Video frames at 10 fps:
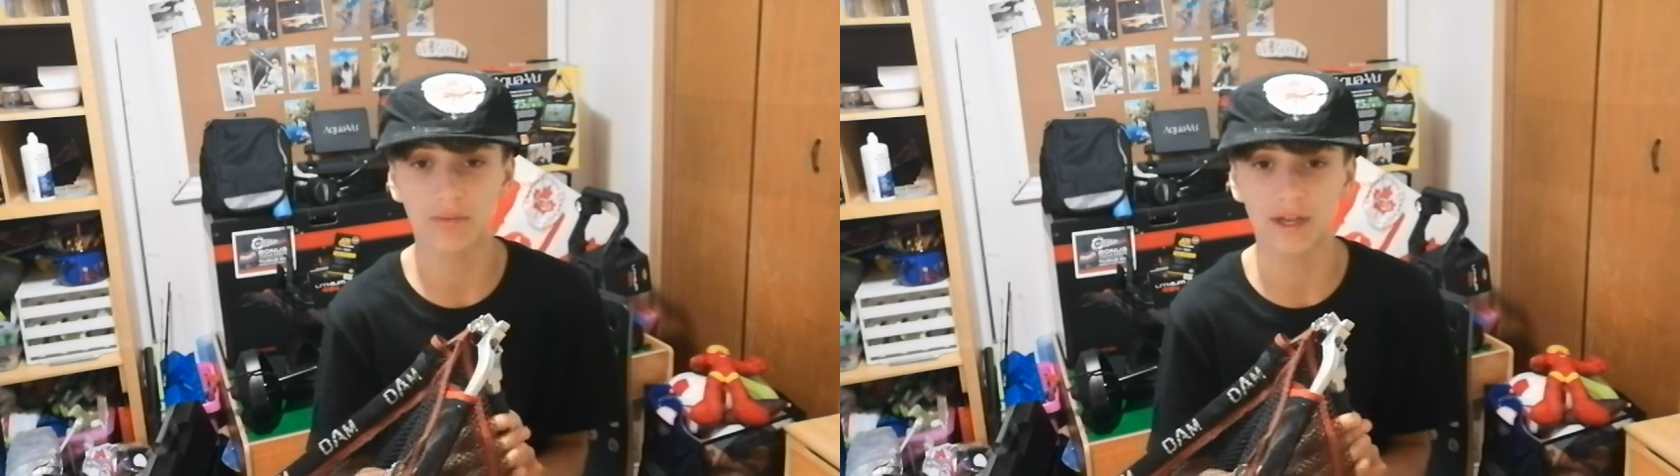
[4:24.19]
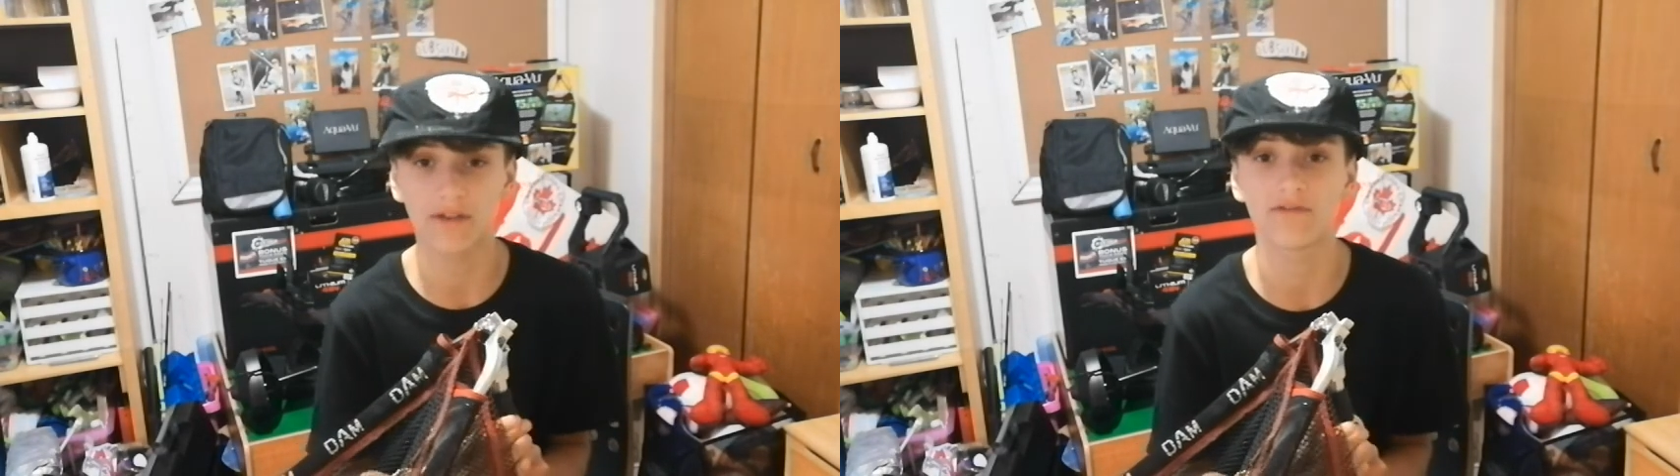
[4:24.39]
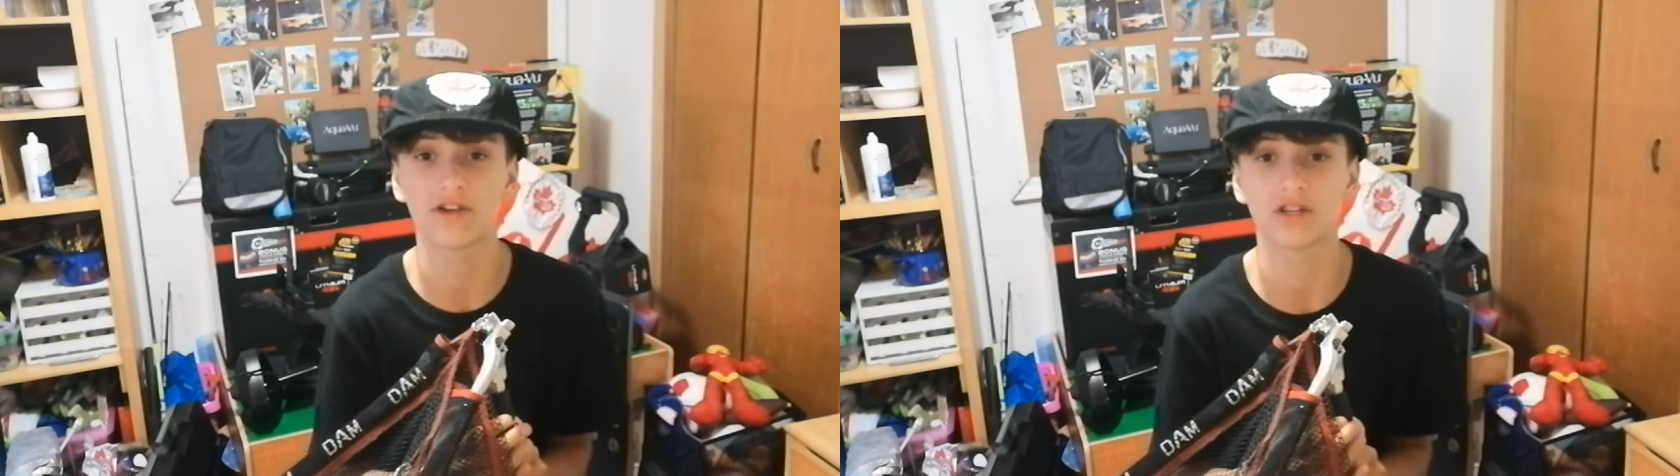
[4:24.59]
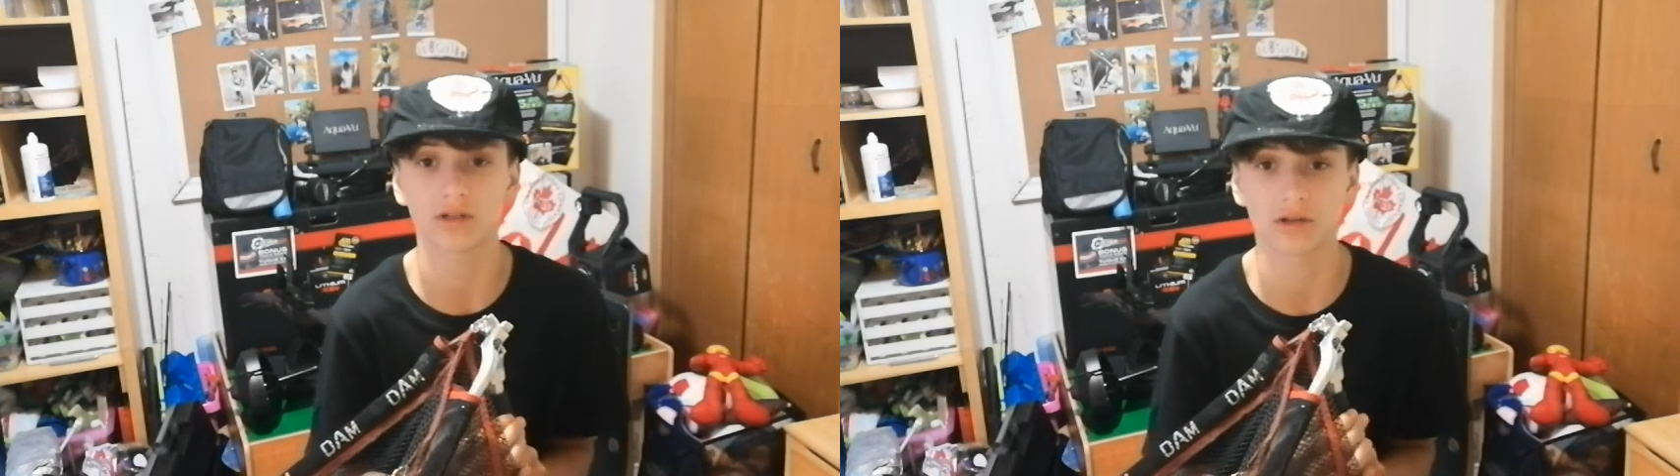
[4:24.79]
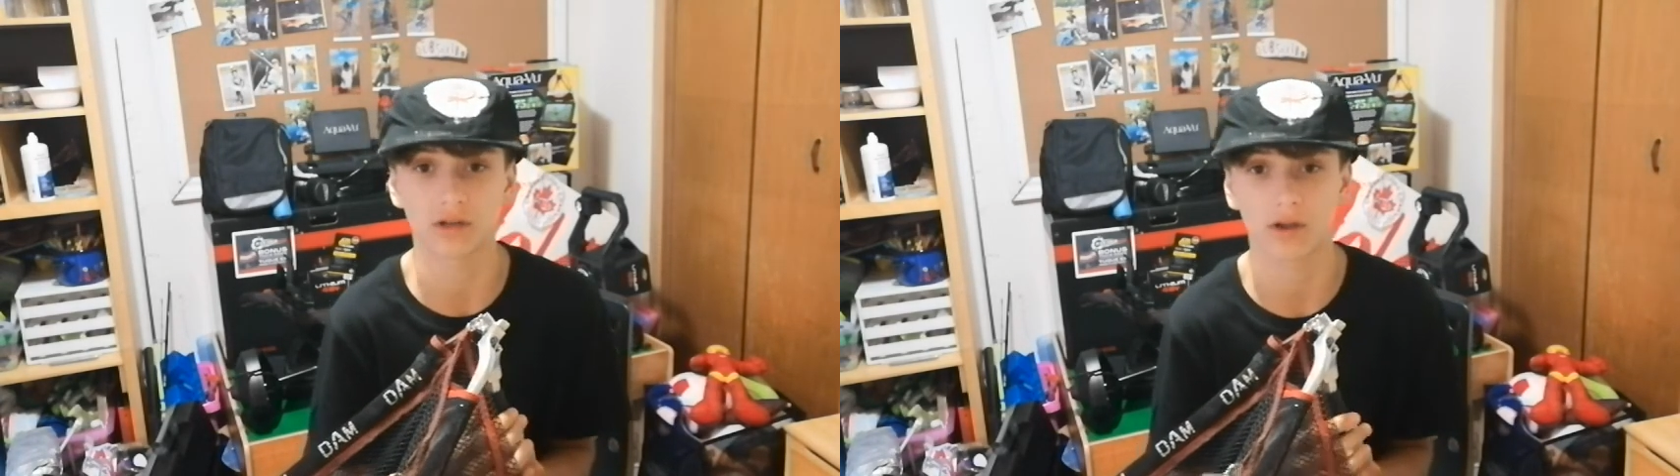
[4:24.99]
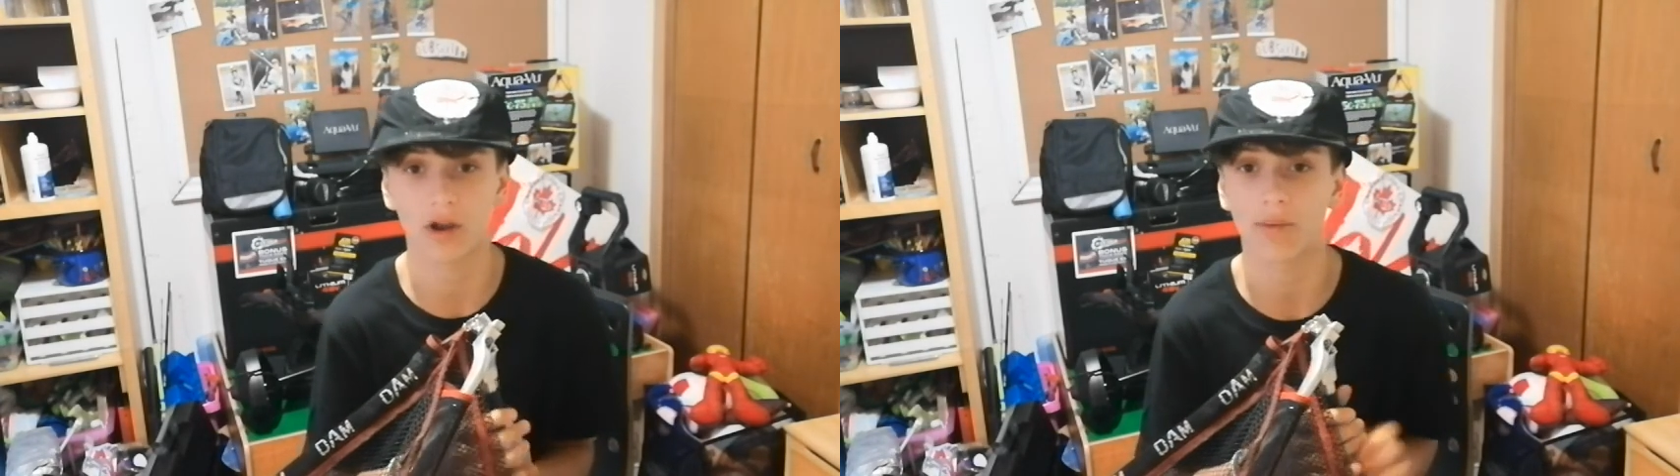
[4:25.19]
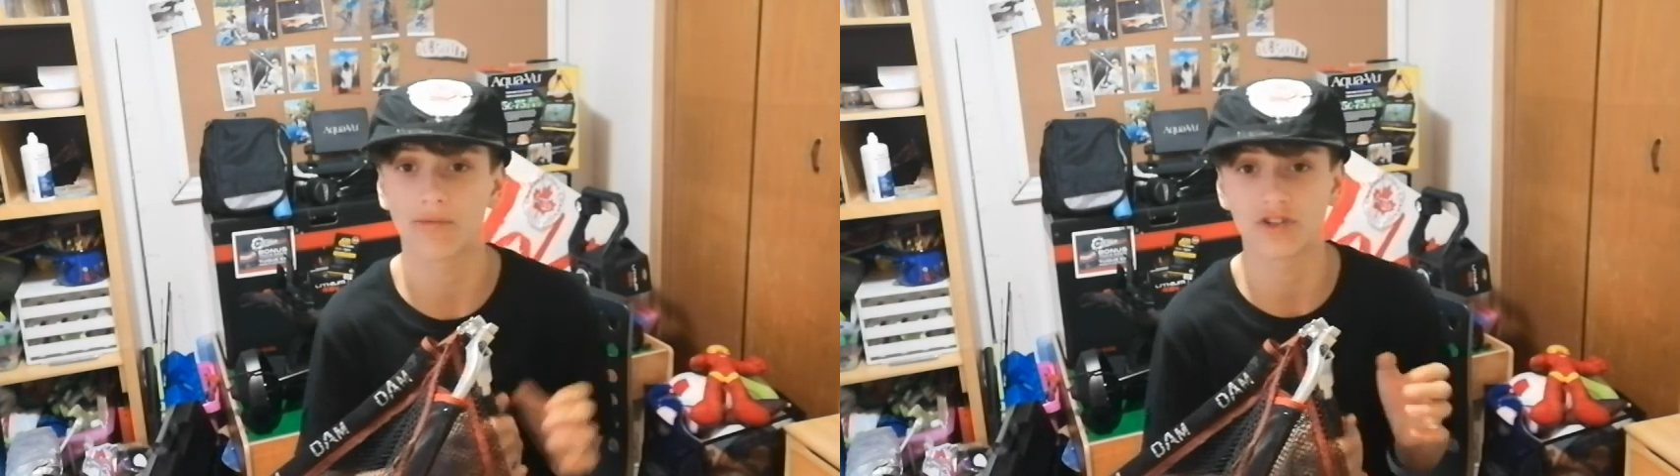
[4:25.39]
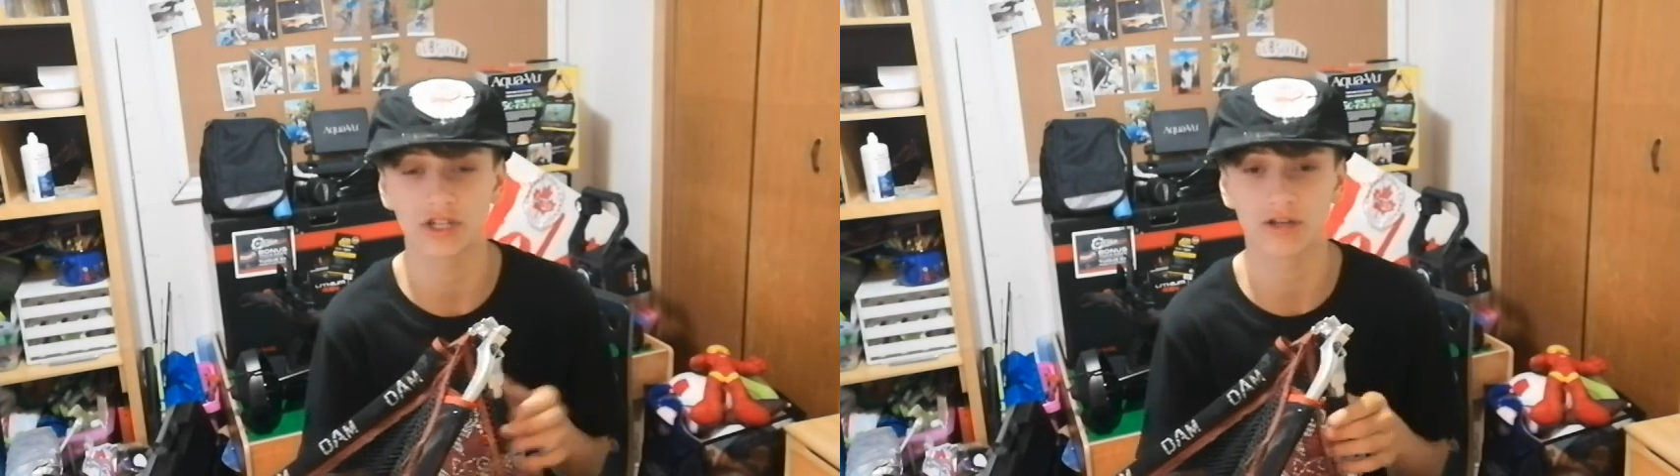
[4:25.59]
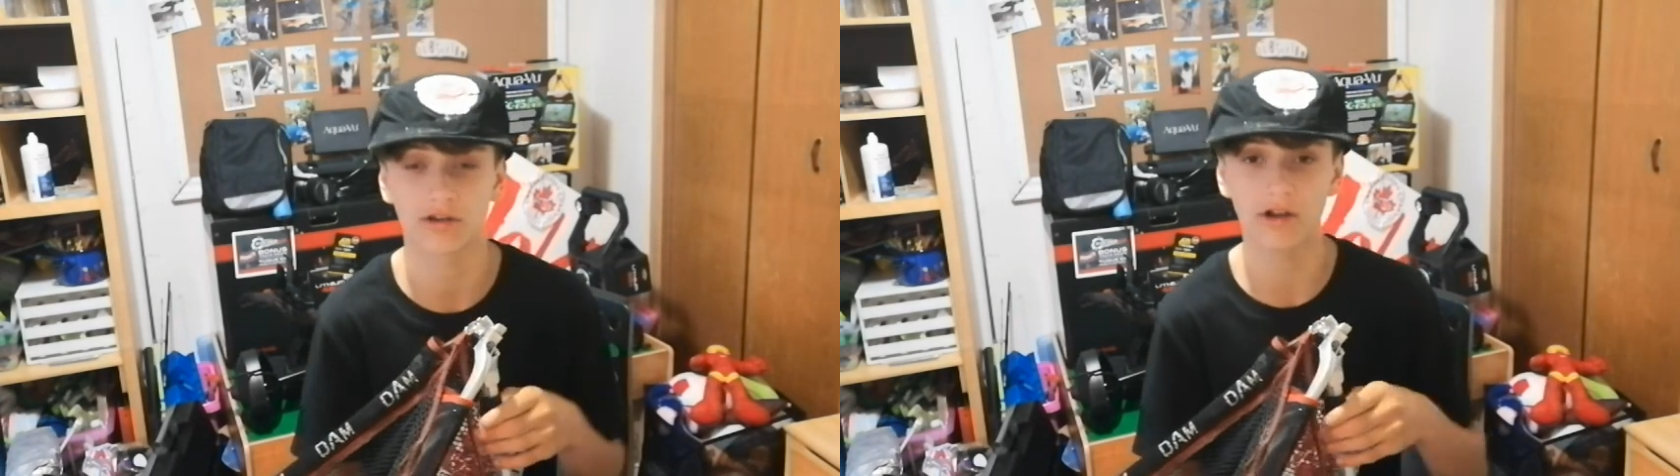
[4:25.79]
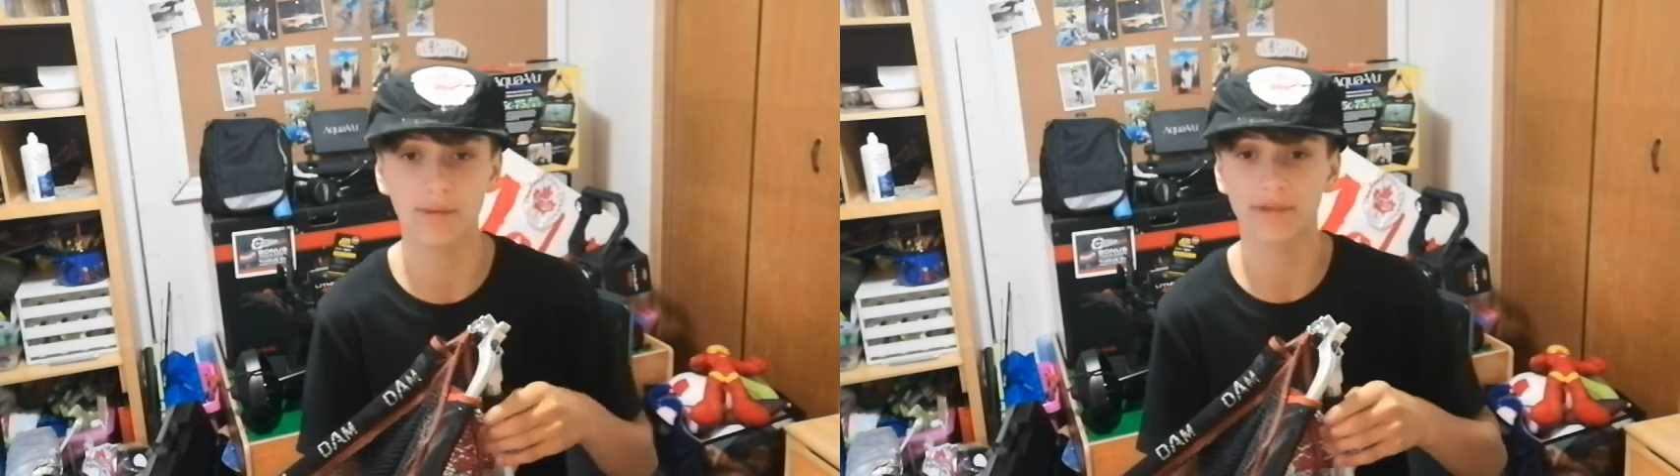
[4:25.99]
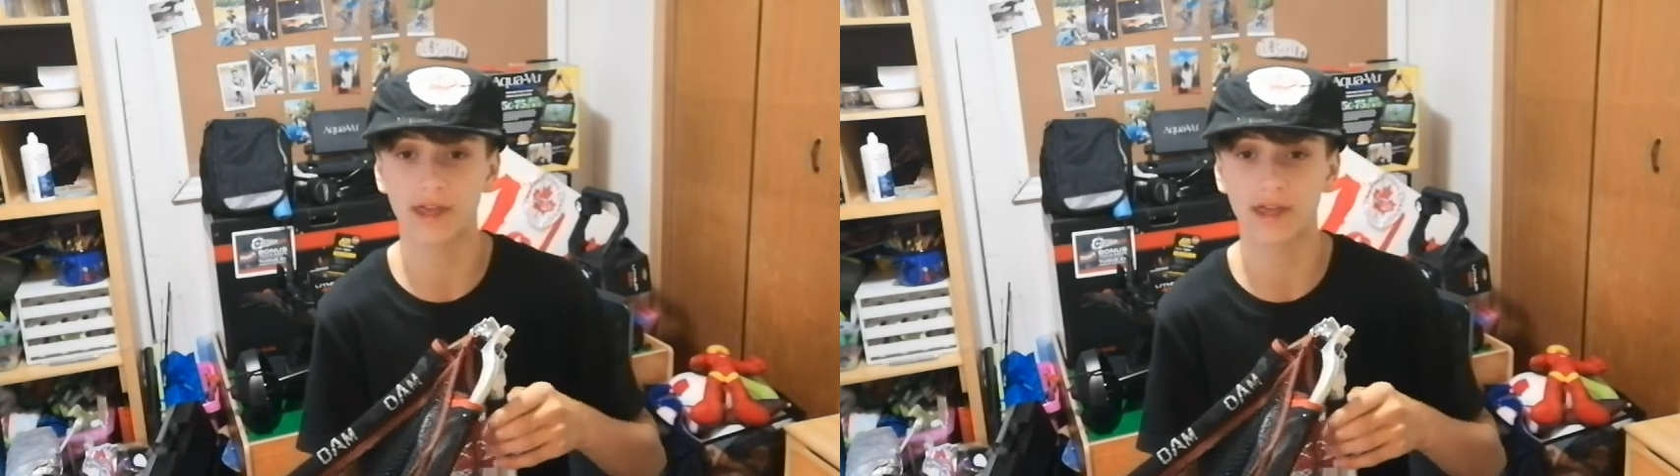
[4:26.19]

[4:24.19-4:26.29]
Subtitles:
big fish and carp fishing in Europe.